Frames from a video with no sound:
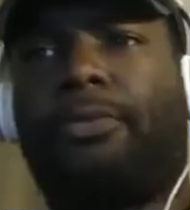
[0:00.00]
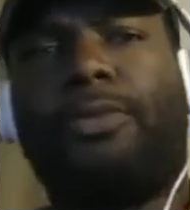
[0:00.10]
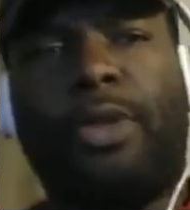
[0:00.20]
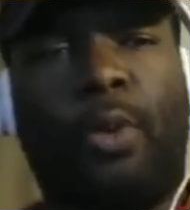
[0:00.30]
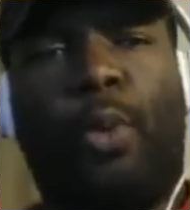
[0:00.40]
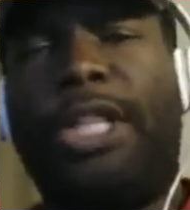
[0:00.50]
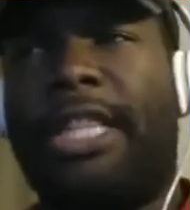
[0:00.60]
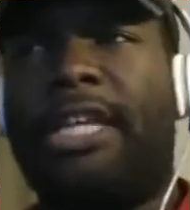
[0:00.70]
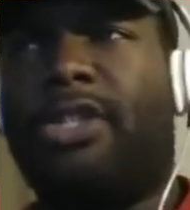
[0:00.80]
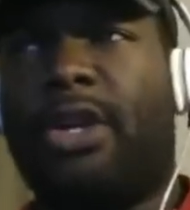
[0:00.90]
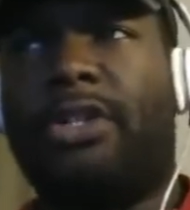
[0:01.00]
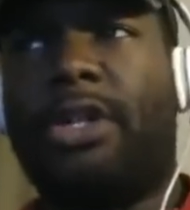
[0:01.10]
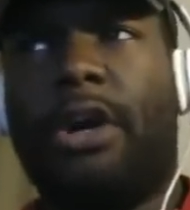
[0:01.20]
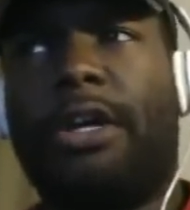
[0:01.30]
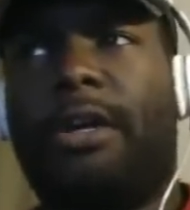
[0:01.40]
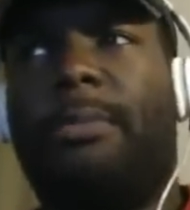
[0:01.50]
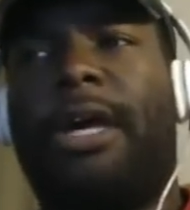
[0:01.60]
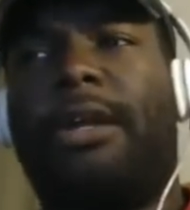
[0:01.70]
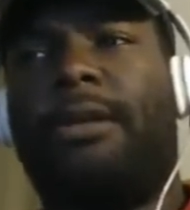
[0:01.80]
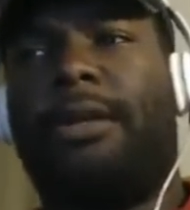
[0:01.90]
When they start talking
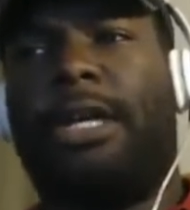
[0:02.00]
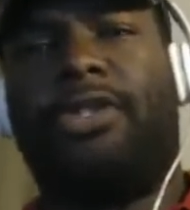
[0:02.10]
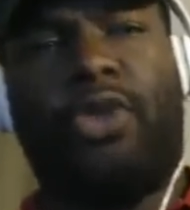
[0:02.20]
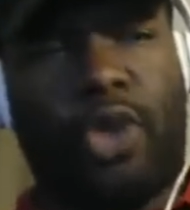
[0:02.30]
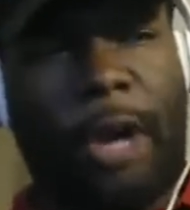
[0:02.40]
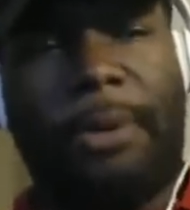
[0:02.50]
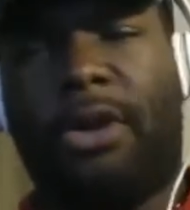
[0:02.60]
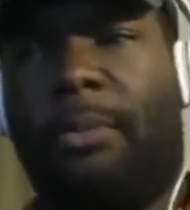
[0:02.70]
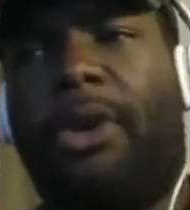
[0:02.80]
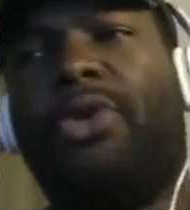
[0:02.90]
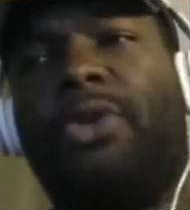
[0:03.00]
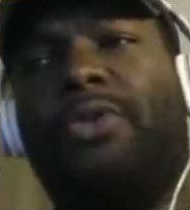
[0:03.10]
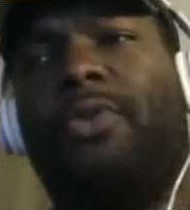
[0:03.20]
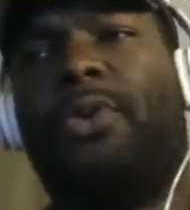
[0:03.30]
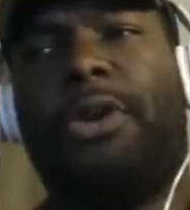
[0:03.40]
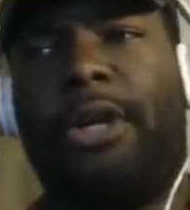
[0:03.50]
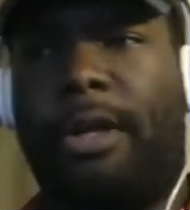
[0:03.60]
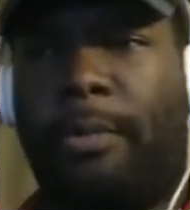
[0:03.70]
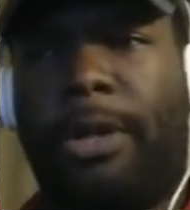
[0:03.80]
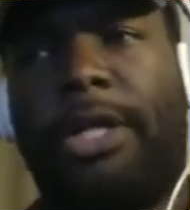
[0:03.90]
about it and dropping commercials for it
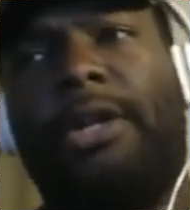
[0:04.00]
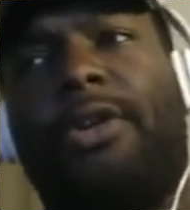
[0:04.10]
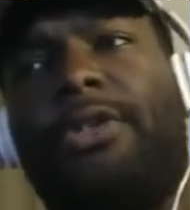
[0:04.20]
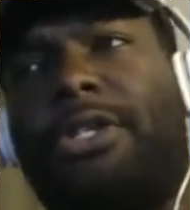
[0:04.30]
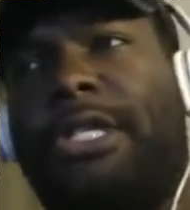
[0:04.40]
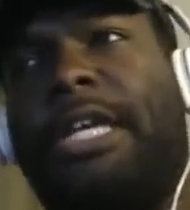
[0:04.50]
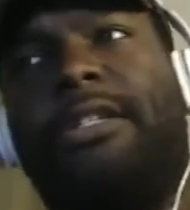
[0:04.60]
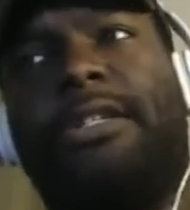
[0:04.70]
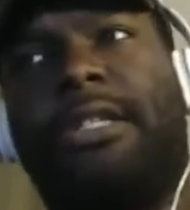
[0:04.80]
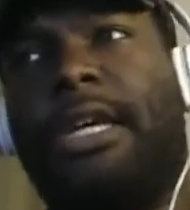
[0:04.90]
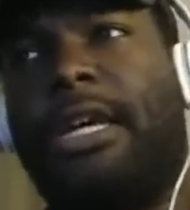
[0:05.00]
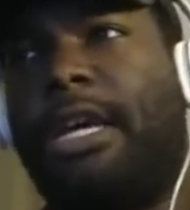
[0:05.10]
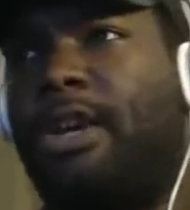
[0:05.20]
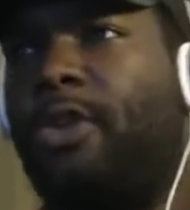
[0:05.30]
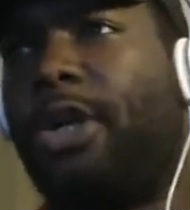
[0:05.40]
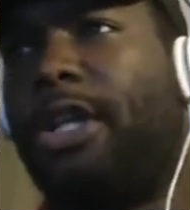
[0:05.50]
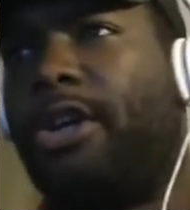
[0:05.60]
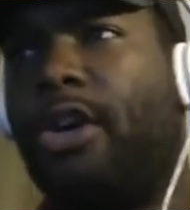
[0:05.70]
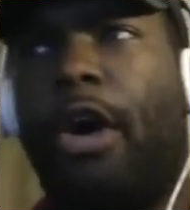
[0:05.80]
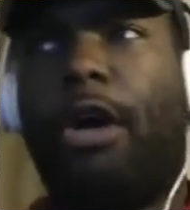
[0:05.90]
and bringing it on their stages, it'll
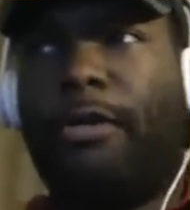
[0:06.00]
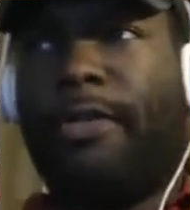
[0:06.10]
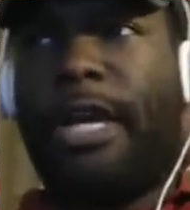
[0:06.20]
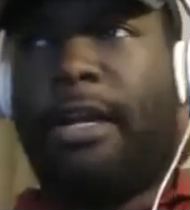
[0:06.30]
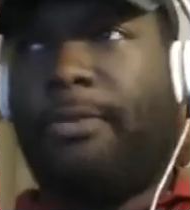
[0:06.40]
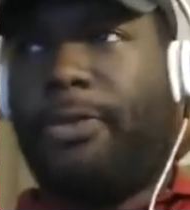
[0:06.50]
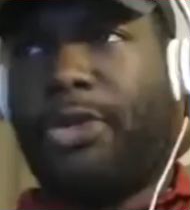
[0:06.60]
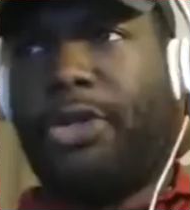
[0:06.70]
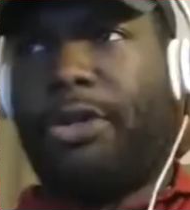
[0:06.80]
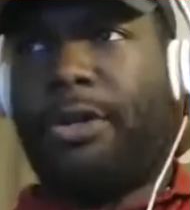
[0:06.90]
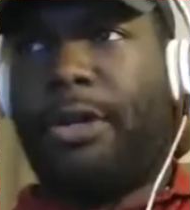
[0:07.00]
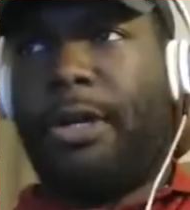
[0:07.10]
clear all of that up for sure.